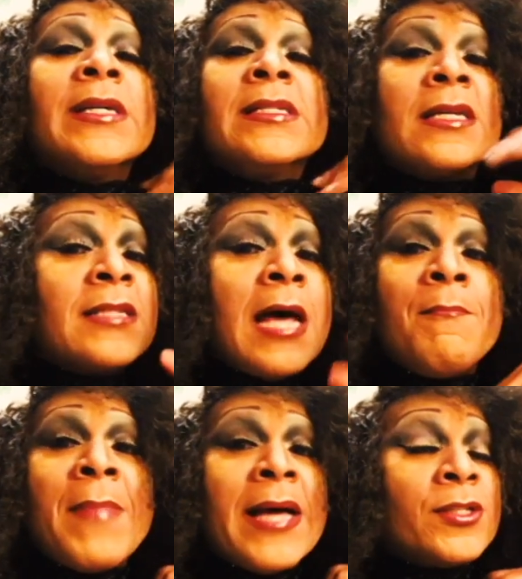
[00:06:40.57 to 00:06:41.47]
It does
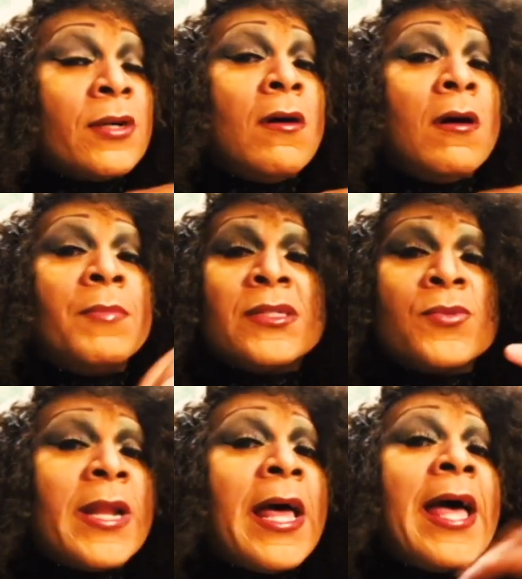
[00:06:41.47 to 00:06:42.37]
not match at all, but
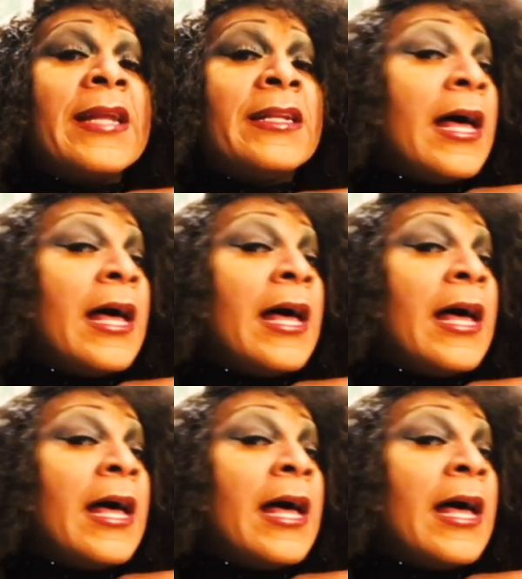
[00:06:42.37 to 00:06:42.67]
it's what I had,